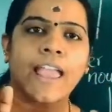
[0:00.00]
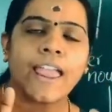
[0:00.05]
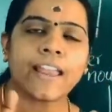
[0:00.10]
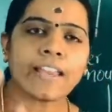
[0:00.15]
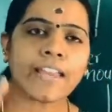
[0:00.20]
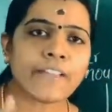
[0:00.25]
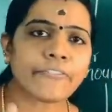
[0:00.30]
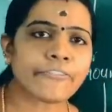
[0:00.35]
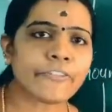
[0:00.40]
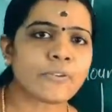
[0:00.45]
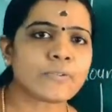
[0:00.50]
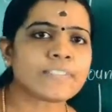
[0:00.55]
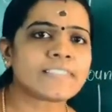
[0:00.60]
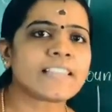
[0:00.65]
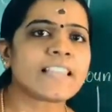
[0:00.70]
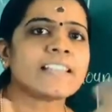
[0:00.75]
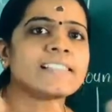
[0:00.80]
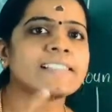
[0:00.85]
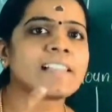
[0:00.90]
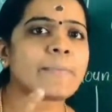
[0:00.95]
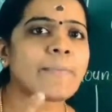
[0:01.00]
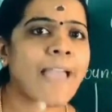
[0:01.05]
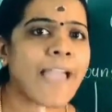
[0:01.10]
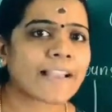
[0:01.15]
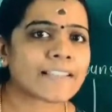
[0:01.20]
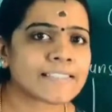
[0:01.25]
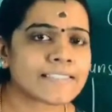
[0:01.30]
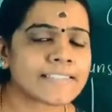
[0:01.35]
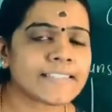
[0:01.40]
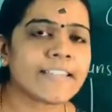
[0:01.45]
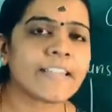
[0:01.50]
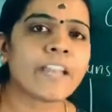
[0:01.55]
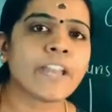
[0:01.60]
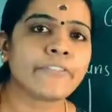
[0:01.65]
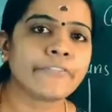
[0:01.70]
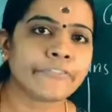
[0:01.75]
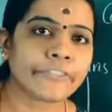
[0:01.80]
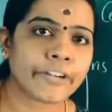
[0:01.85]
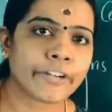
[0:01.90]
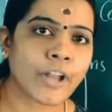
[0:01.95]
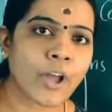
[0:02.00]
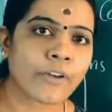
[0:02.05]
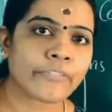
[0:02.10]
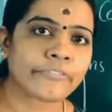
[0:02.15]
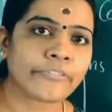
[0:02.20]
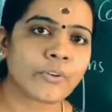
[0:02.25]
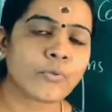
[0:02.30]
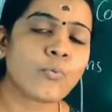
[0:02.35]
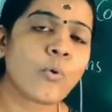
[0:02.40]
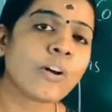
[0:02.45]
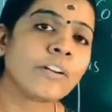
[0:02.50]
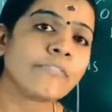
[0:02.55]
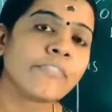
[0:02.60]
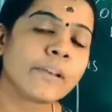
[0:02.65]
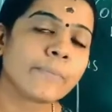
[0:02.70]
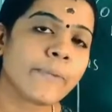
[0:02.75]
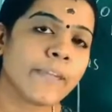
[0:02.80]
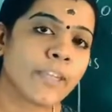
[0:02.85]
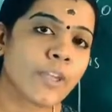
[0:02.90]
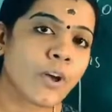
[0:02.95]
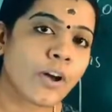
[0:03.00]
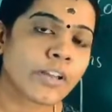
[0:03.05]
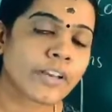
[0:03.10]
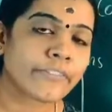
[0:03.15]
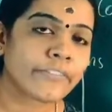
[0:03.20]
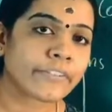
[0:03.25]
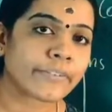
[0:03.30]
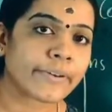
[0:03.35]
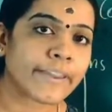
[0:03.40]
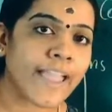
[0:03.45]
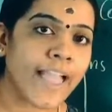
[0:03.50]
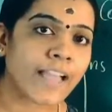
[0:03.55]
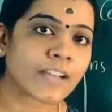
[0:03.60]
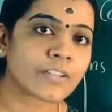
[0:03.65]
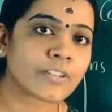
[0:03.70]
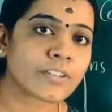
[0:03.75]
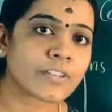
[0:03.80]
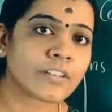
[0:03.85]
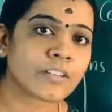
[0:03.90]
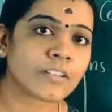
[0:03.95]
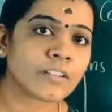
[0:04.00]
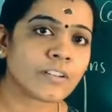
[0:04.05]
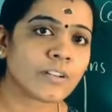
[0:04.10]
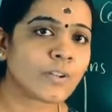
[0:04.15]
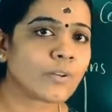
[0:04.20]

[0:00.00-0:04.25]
And if you see some accident in front of you, what will be your reaction?